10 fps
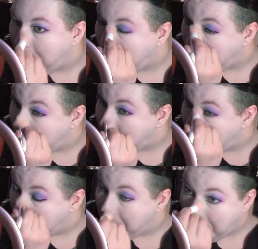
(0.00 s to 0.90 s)

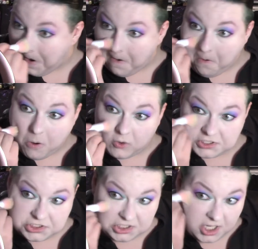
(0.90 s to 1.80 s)
uh,
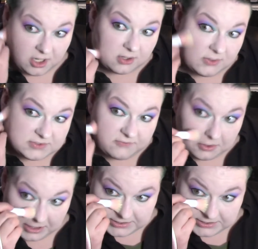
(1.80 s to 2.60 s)
questionnaire? That was fun.